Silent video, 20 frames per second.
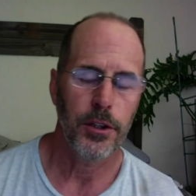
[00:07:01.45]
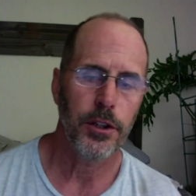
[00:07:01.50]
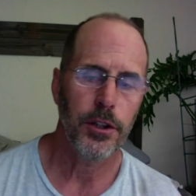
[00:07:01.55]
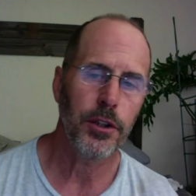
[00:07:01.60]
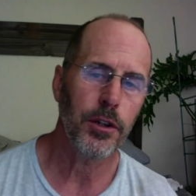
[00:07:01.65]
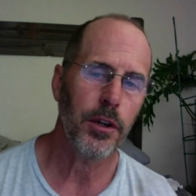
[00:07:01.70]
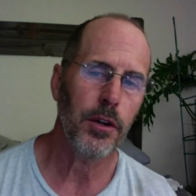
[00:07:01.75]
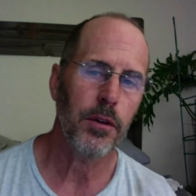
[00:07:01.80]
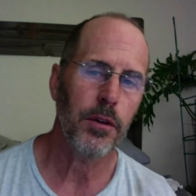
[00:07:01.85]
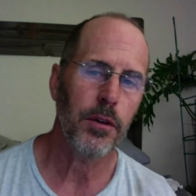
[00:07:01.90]
you
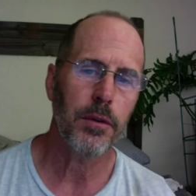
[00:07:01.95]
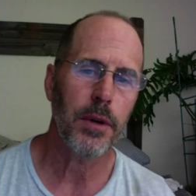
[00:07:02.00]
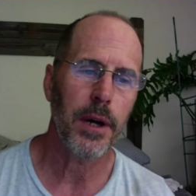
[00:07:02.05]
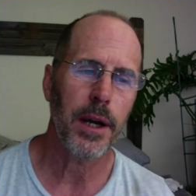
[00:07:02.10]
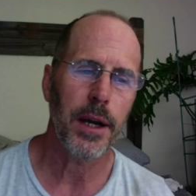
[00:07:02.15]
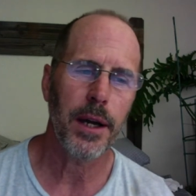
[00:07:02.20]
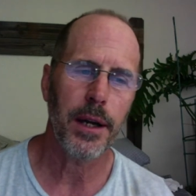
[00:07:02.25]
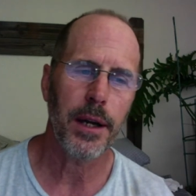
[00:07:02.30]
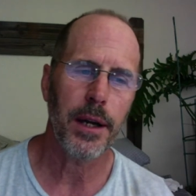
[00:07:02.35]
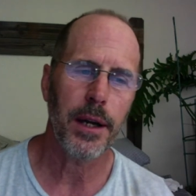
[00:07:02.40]
know,
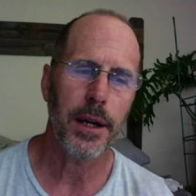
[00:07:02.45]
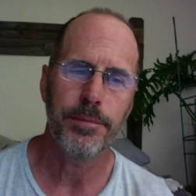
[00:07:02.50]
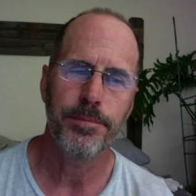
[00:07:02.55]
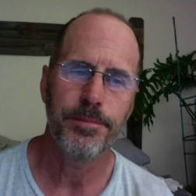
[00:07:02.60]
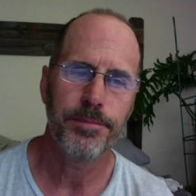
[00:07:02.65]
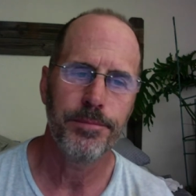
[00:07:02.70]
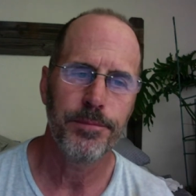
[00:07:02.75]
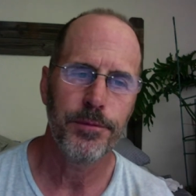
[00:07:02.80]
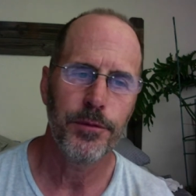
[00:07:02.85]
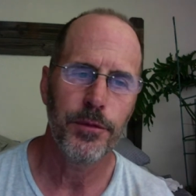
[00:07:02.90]

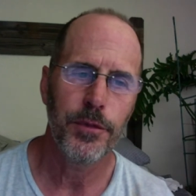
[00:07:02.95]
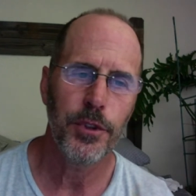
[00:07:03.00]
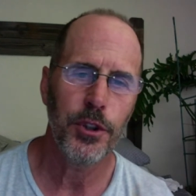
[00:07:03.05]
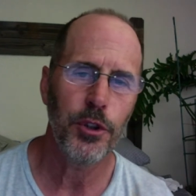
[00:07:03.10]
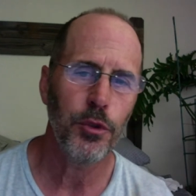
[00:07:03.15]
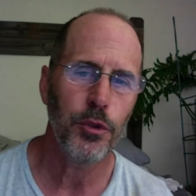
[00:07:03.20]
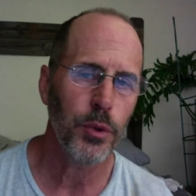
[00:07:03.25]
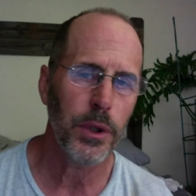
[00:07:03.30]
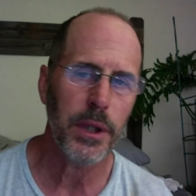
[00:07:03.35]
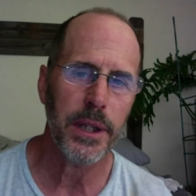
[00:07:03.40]

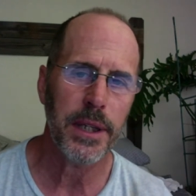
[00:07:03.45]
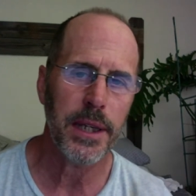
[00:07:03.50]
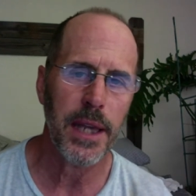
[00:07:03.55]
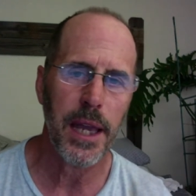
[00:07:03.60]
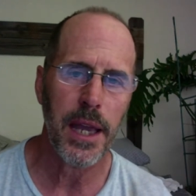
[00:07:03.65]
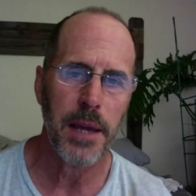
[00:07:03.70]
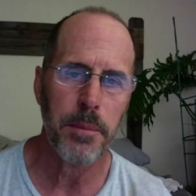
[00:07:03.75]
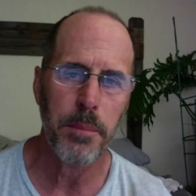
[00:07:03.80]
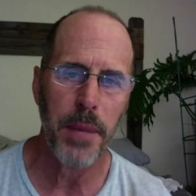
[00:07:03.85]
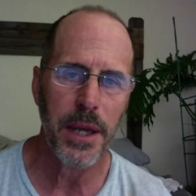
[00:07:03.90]
you really
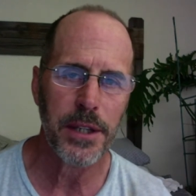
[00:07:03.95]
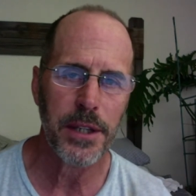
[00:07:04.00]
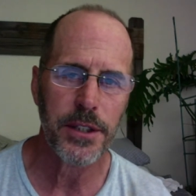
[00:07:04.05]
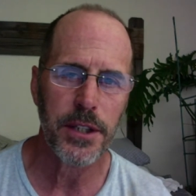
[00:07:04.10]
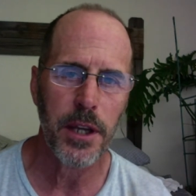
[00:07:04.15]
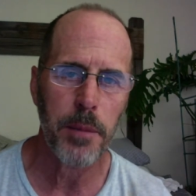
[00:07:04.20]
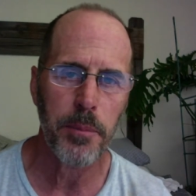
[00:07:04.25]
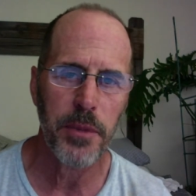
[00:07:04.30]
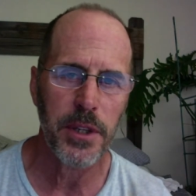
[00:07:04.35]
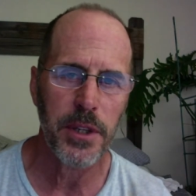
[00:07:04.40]
can't mess
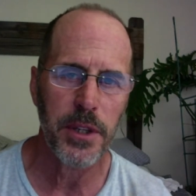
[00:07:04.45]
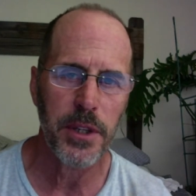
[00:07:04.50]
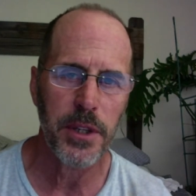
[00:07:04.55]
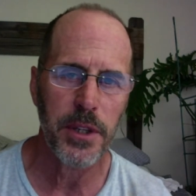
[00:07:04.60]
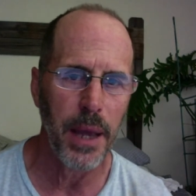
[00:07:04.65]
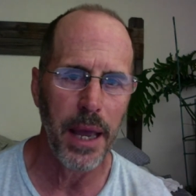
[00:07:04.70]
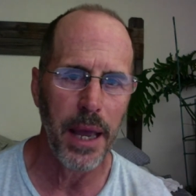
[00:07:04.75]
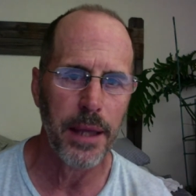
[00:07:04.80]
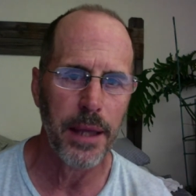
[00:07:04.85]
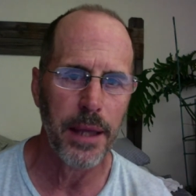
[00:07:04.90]
up this
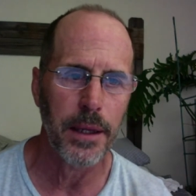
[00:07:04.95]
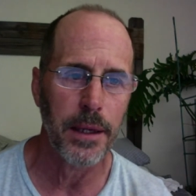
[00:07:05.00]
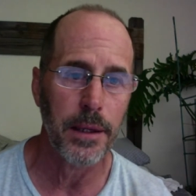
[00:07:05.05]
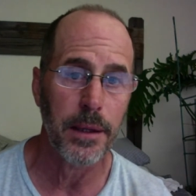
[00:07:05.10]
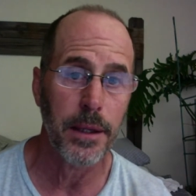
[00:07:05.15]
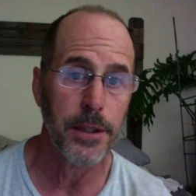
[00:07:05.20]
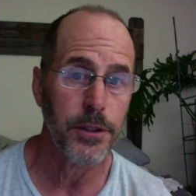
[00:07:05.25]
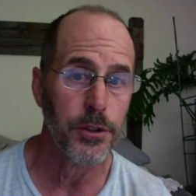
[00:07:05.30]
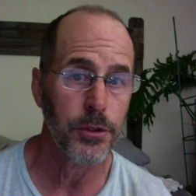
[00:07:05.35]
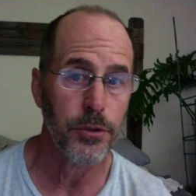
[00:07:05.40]
badly
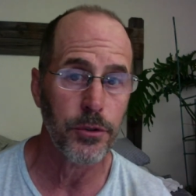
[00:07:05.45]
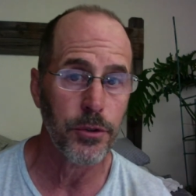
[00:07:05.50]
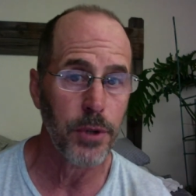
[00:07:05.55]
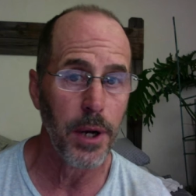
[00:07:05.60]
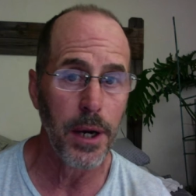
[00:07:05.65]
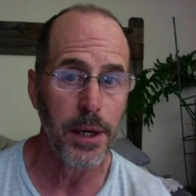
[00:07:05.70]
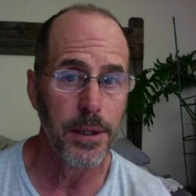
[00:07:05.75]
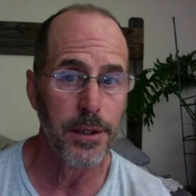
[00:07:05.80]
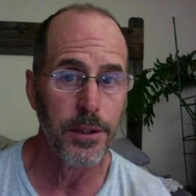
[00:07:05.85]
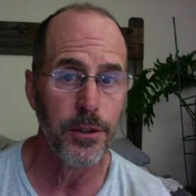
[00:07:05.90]
unless you're
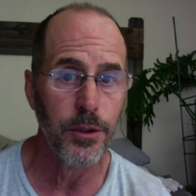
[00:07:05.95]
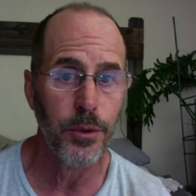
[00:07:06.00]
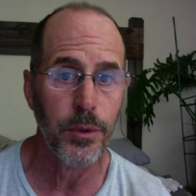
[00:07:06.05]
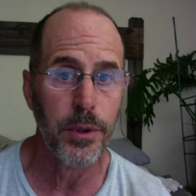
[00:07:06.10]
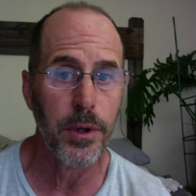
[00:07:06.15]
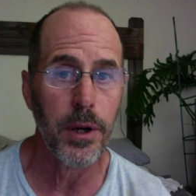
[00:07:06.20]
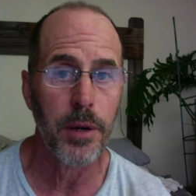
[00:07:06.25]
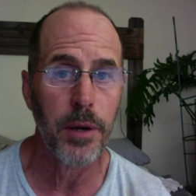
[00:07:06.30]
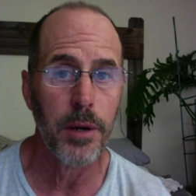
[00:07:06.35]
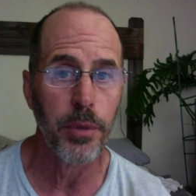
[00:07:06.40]
trying to do it
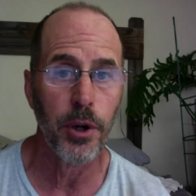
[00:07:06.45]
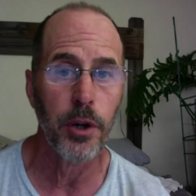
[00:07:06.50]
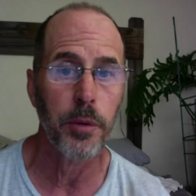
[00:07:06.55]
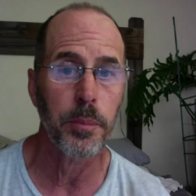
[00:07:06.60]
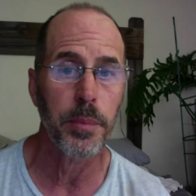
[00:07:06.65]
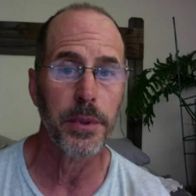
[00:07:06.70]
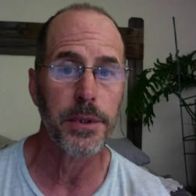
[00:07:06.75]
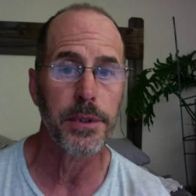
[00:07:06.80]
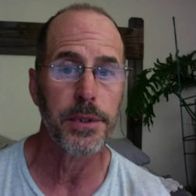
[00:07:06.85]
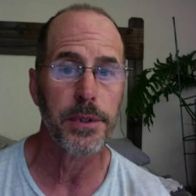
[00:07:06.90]
on
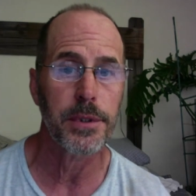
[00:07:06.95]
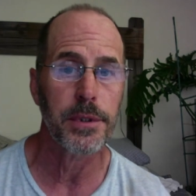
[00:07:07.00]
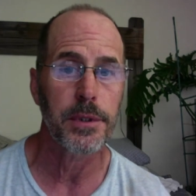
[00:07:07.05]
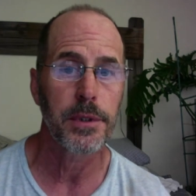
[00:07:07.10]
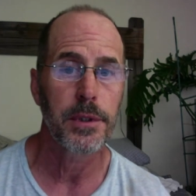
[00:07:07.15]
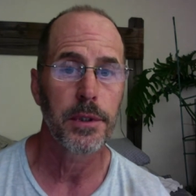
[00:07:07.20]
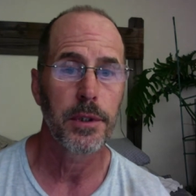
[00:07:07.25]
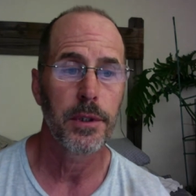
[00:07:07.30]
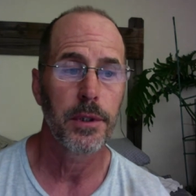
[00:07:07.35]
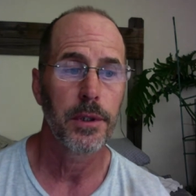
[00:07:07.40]
purpose.
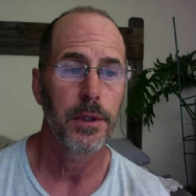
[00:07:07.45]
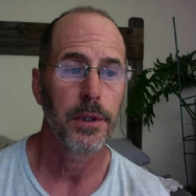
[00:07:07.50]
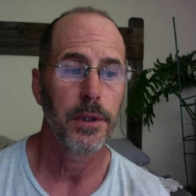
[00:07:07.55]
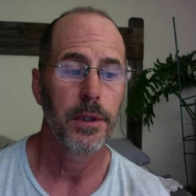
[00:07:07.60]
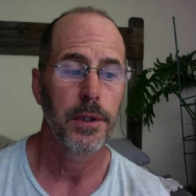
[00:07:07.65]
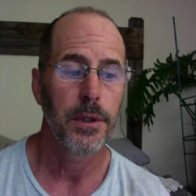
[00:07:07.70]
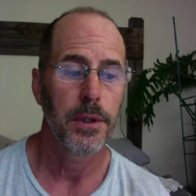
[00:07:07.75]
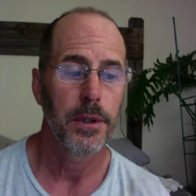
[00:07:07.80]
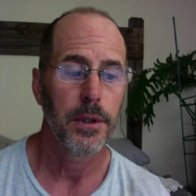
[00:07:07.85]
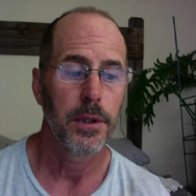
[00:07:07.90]

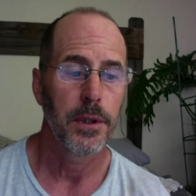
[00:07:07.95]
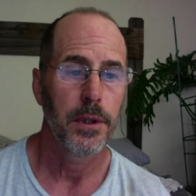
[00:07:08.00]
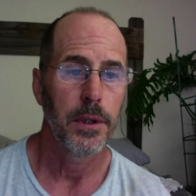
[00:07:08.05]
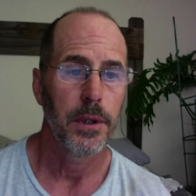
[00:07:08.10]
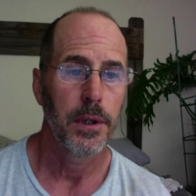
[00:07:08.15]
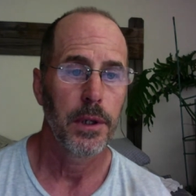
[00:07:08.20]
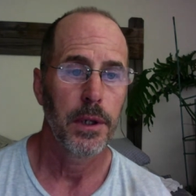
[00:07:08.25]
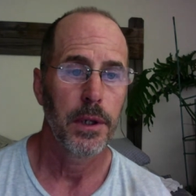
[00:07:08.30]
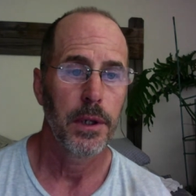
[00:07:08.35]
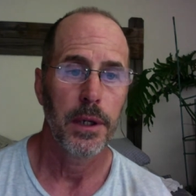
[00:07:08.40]

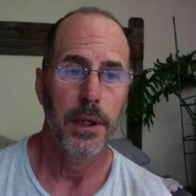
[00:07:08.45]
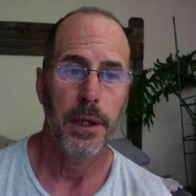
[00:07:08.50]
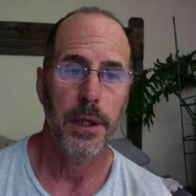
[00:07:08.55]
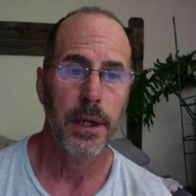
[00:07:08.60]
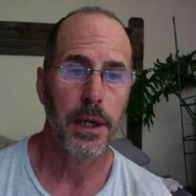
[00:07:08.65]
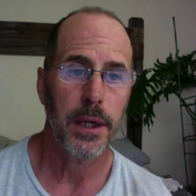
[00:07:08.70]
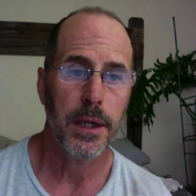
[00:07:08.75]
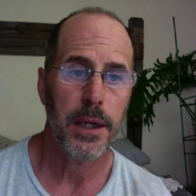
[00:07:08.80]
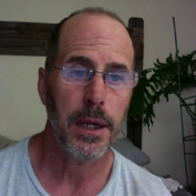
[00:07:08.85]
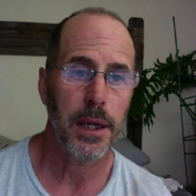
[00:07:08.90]
And
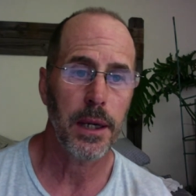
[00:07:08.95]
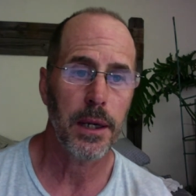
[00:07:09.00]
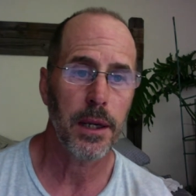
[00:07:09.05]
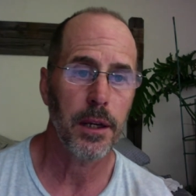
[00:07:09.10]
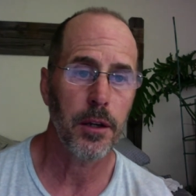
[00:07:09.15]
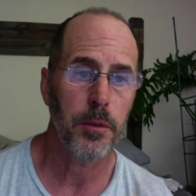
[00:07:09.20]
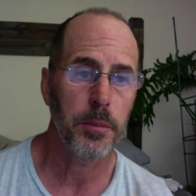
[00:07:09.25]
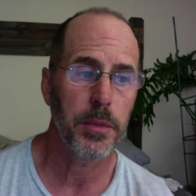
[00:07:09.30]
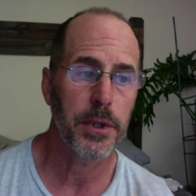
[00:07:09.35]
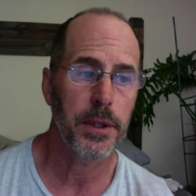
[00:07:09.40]
I can't
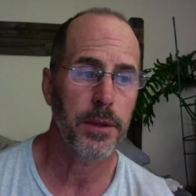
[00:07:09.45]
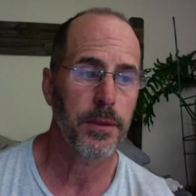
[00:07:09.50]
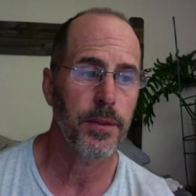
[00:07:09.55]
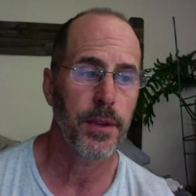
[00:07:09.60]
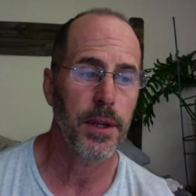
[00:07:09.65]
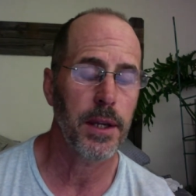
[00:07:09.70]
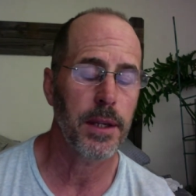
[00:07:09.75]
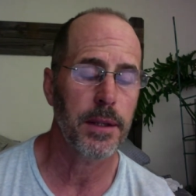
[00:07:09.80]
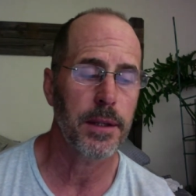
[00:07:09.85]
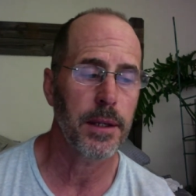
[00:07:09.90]
help but
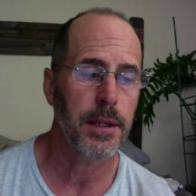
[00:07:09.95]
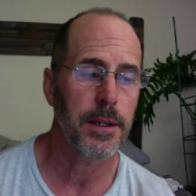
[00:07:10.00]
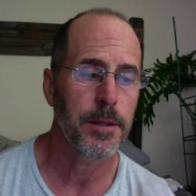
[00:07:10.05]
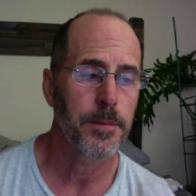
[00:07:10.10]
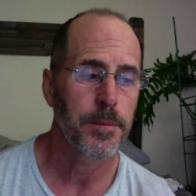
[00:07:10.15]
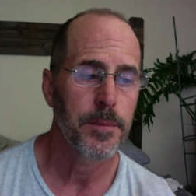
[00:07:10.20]
think that